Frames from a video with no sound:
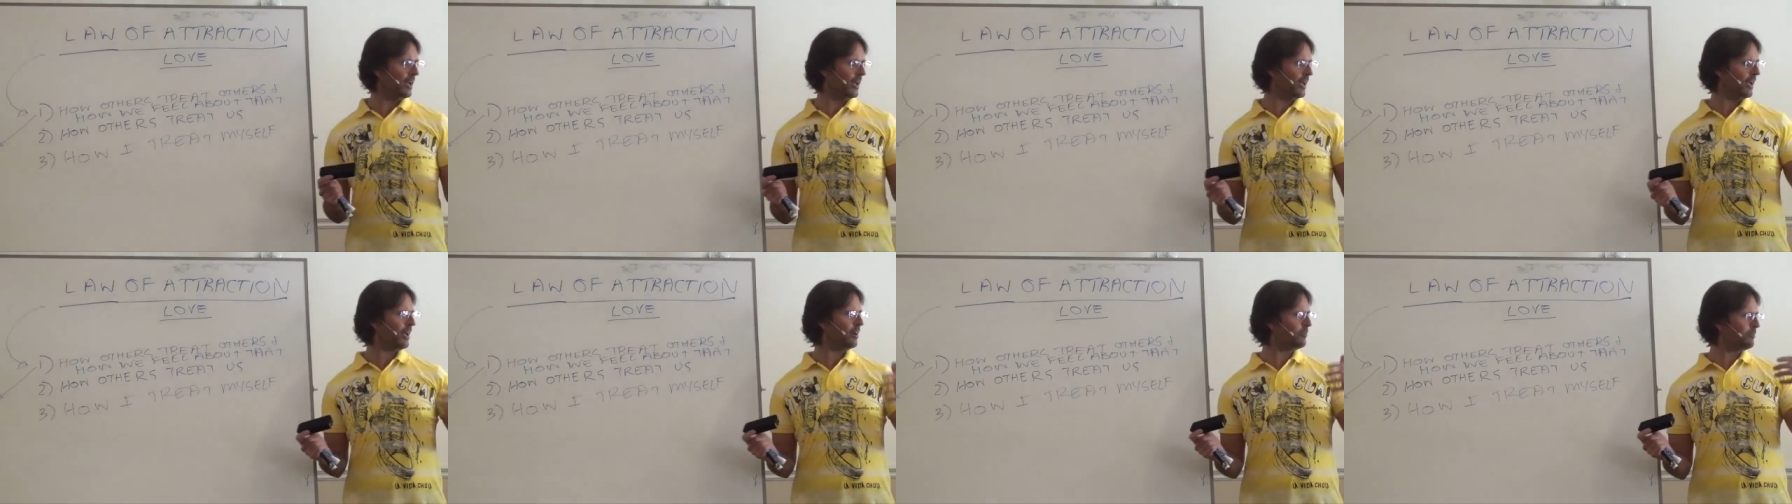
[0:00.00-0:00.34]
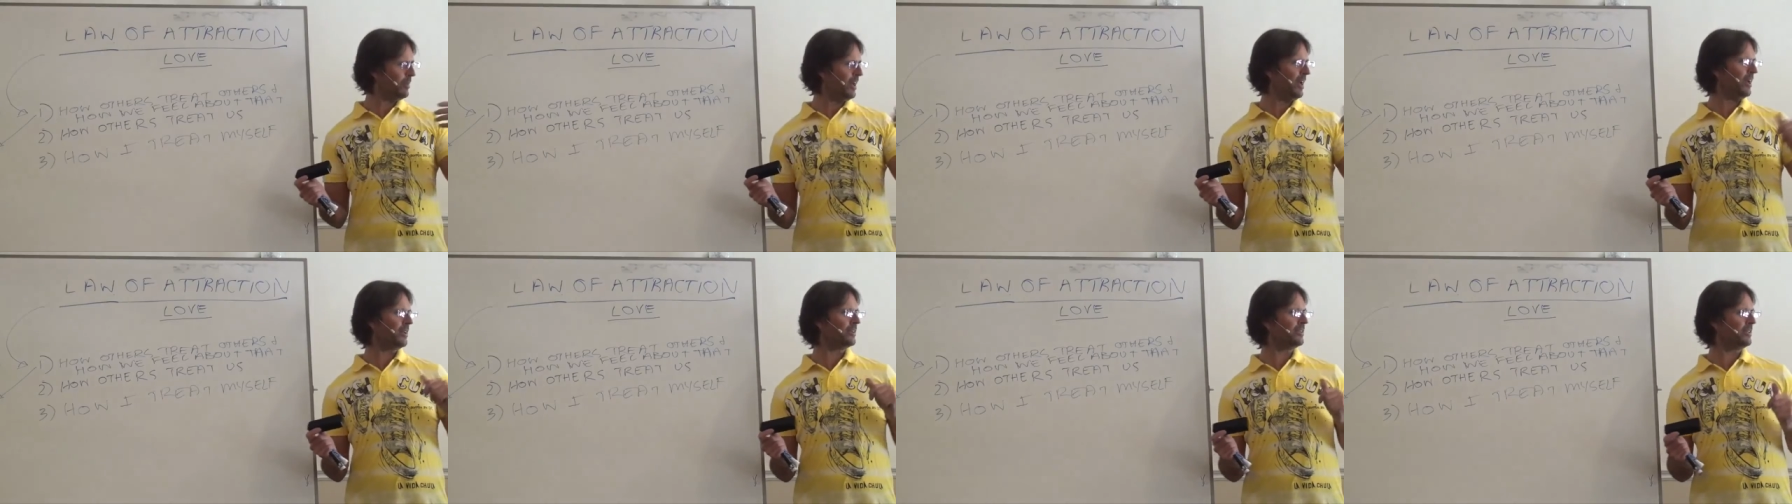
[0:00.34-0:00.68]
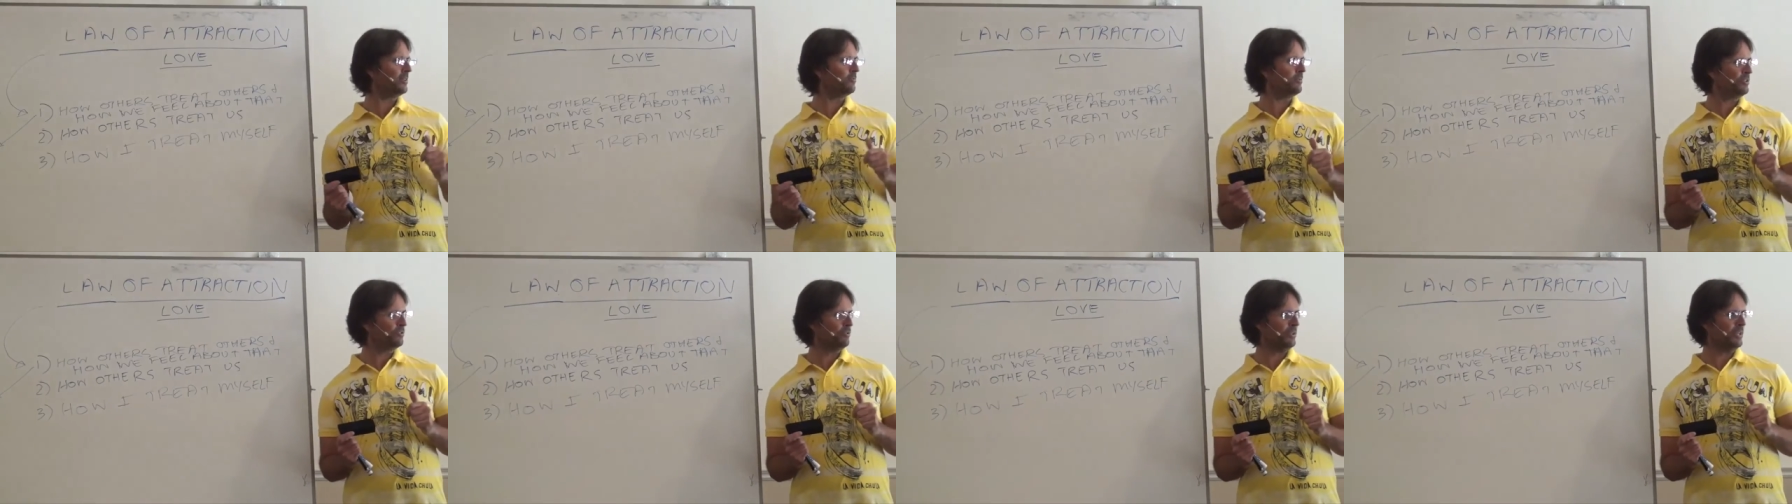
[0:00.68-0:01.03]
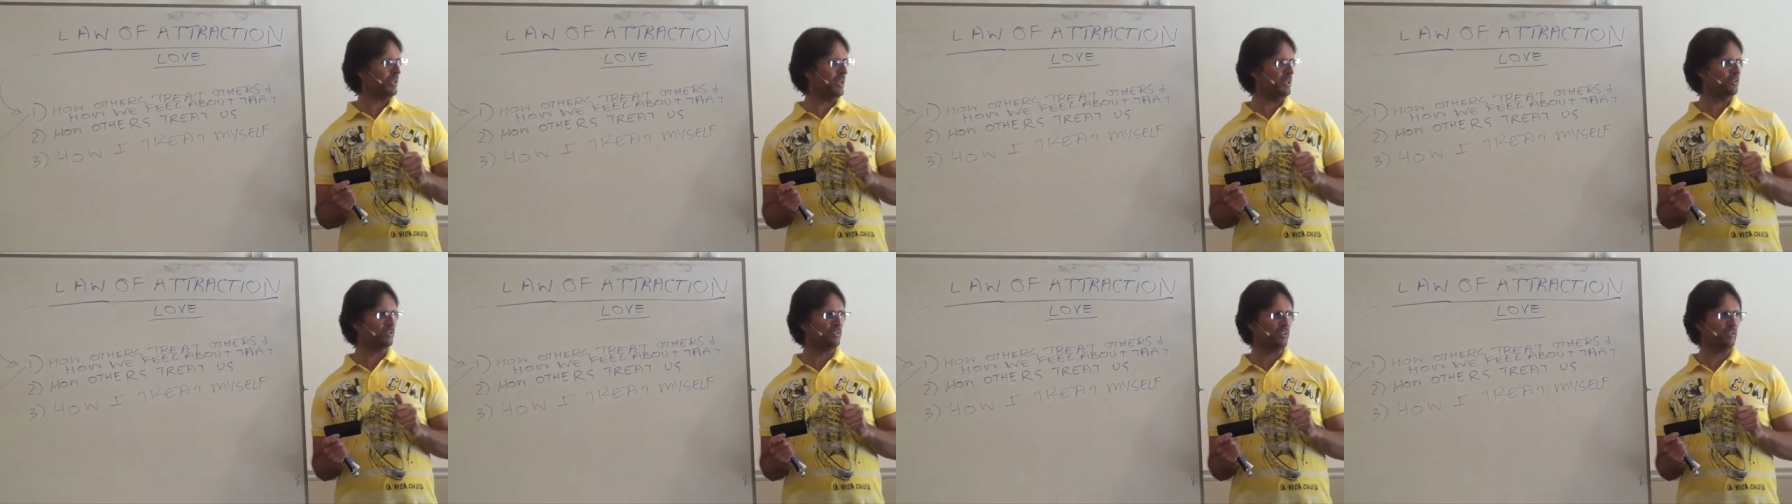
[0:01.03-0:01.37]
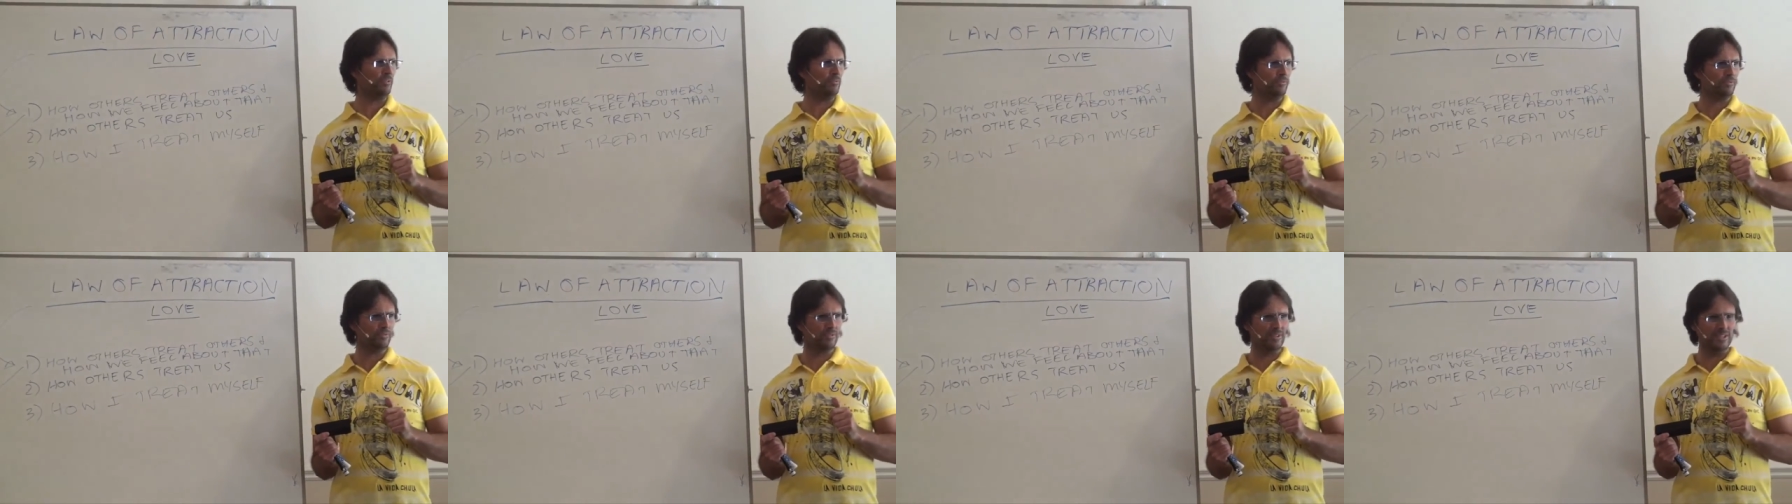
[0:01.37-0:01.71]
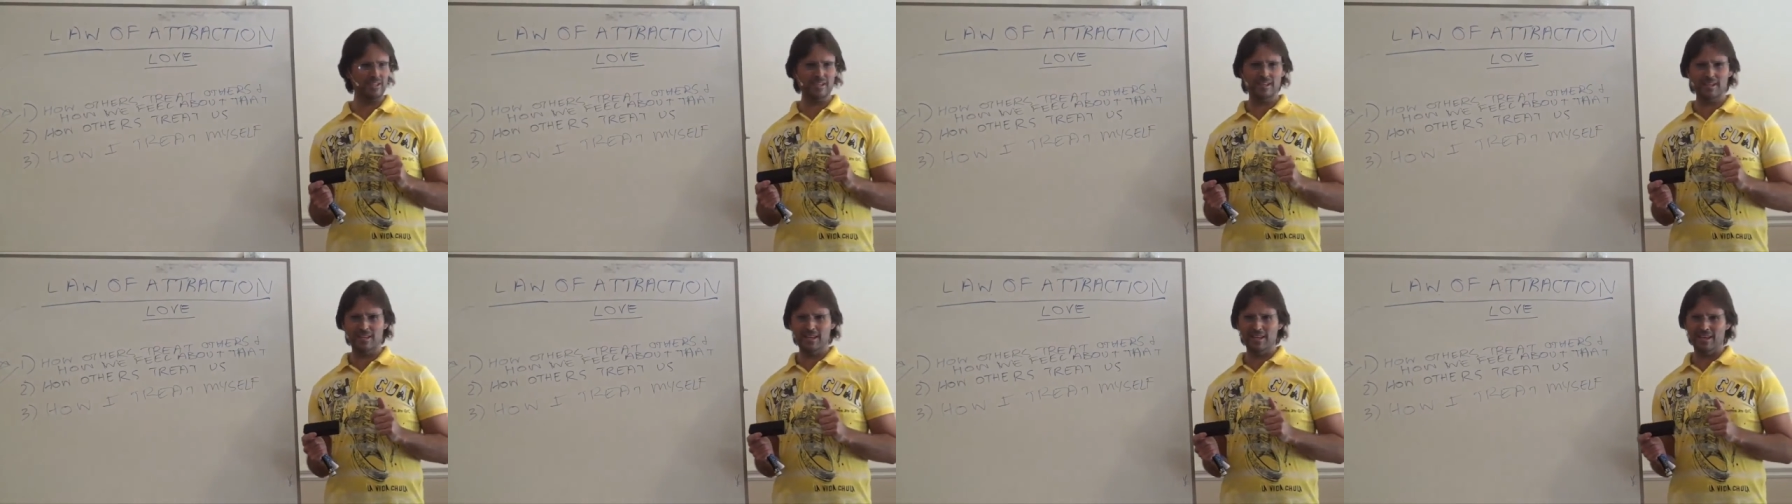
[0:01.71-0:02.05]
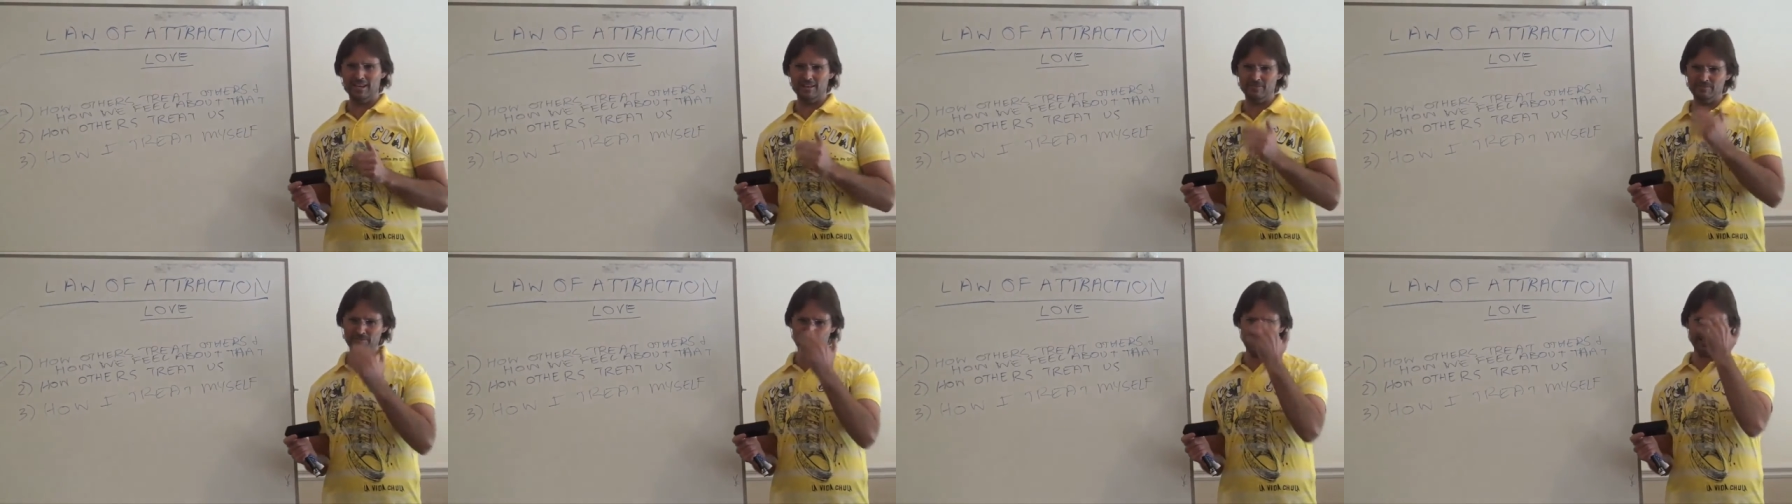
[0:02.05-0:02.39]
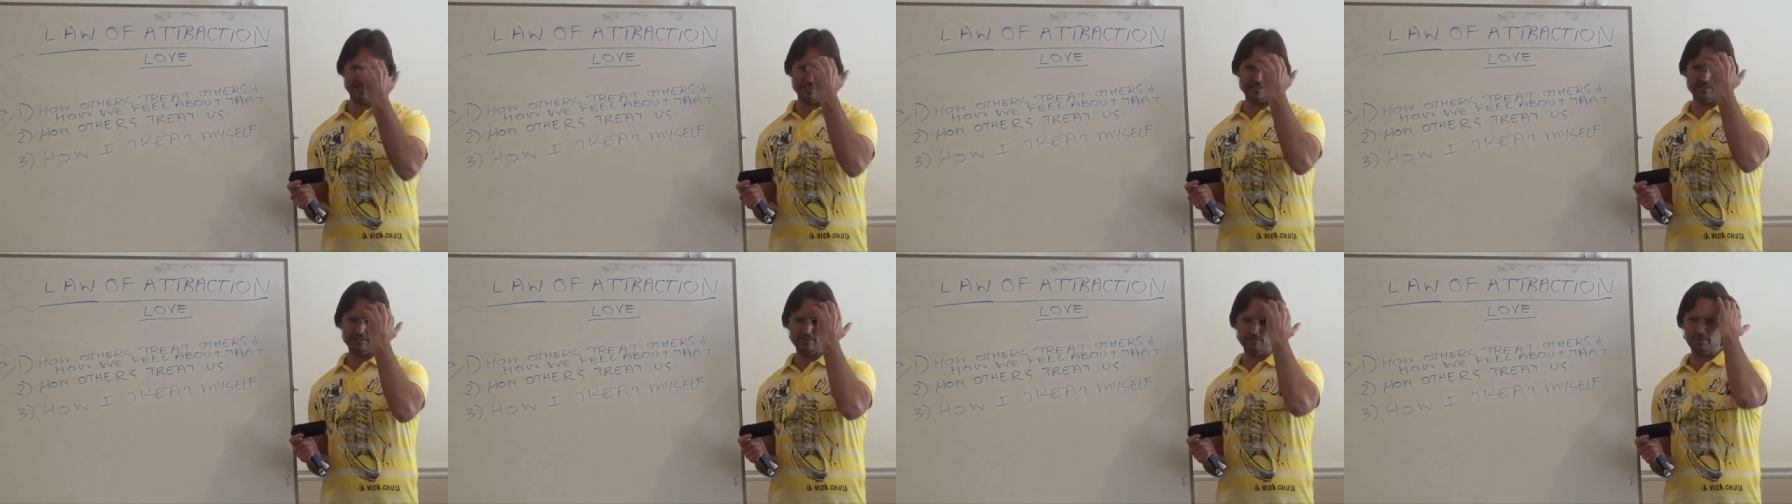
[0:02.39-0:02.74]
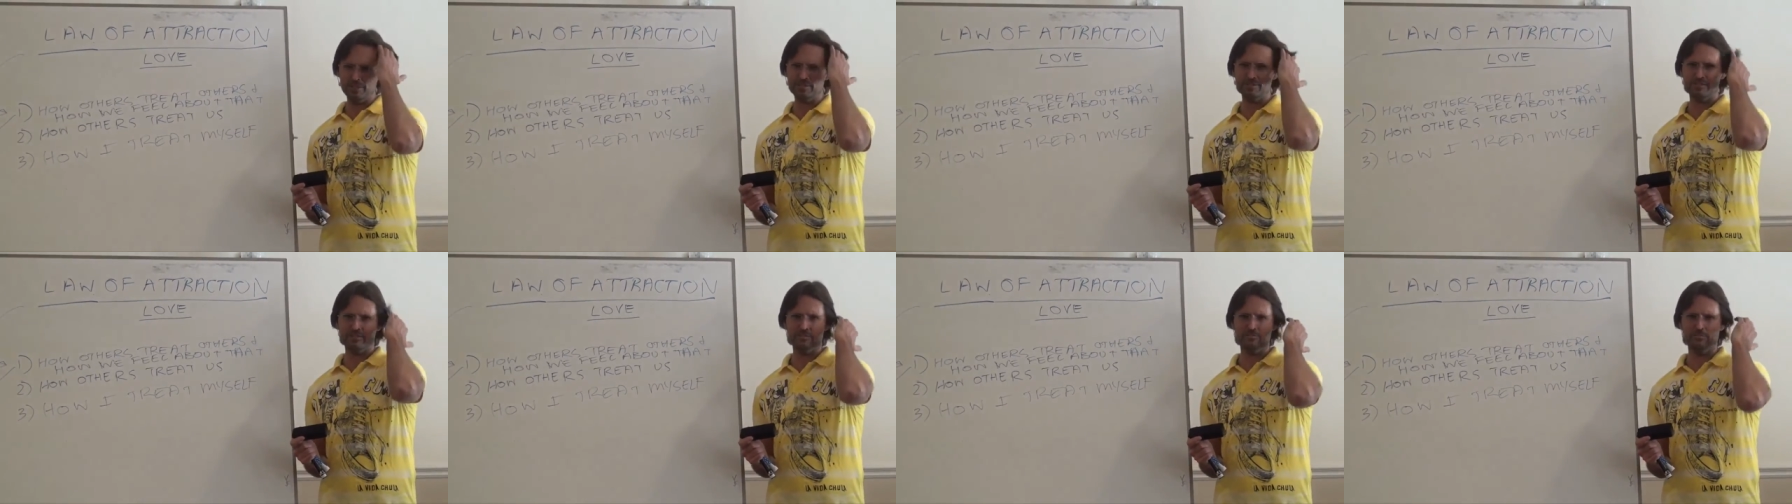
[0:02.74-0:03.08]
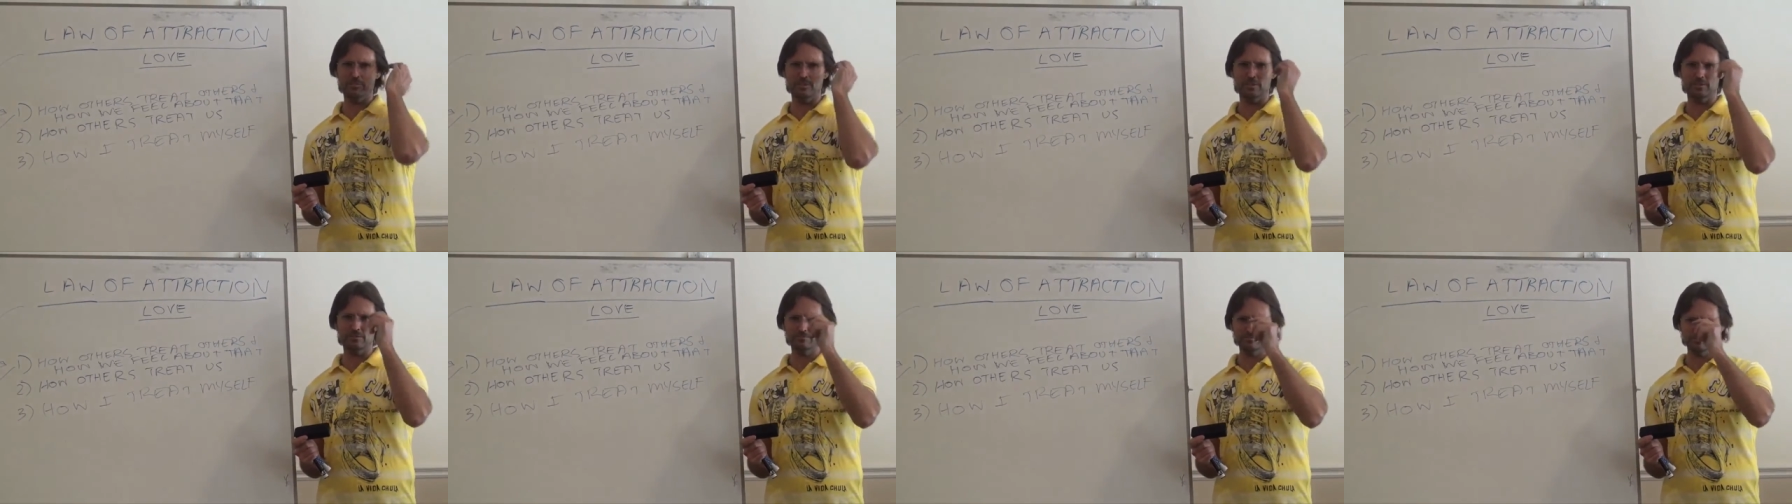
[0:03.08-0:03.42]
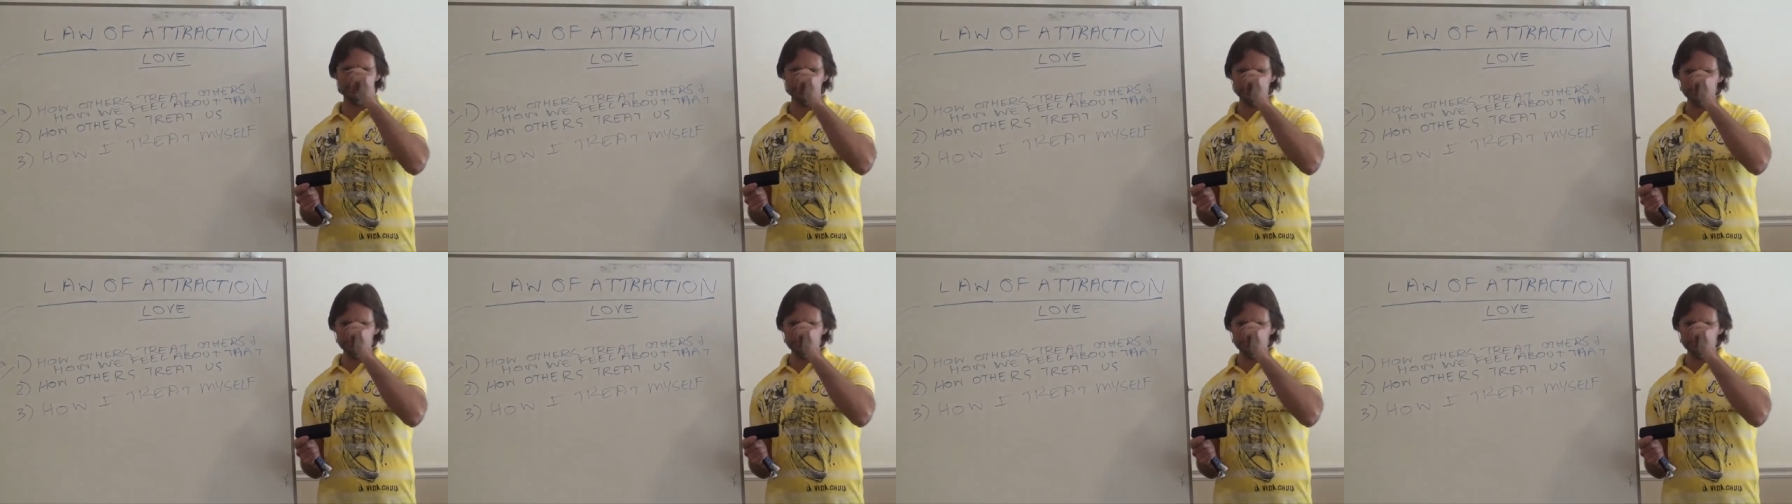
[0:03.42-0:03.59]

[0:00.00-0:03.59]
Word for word: how badly we treat ourselves. And in fact, in the Western world,